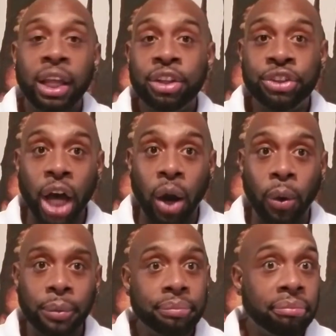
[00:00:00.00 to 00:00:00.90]
So,
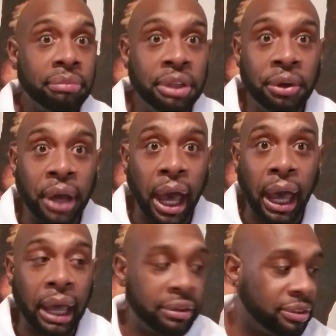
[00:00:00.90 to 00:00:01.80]
you
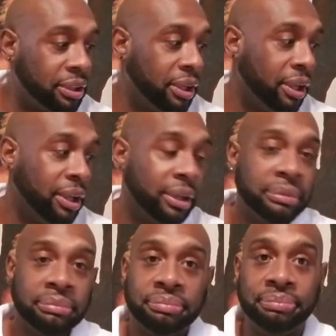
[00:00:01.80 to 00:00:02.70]
guys,
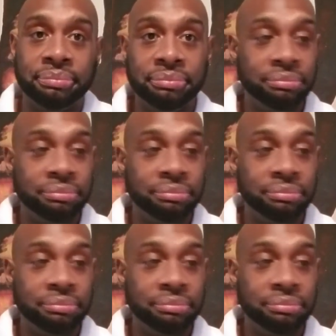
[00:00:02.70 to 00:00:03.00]
hmm,